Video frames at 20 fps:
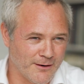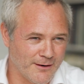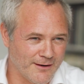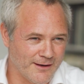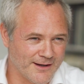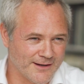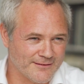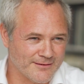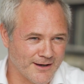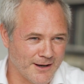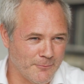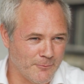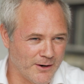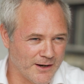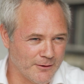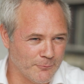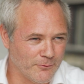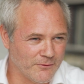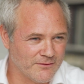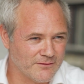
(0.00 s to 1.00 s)
a time
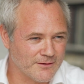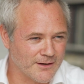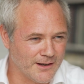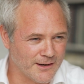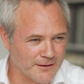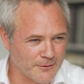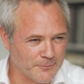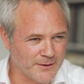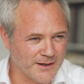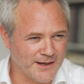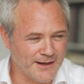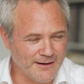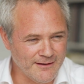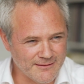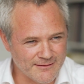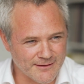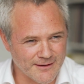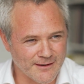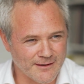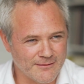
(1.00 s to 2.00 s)
when it was a little bit
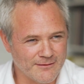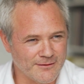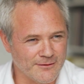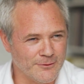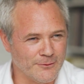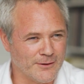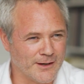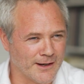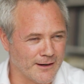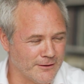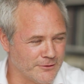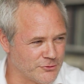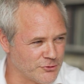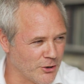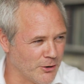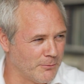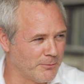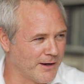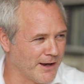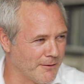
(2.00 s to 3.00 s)
easier to get a job,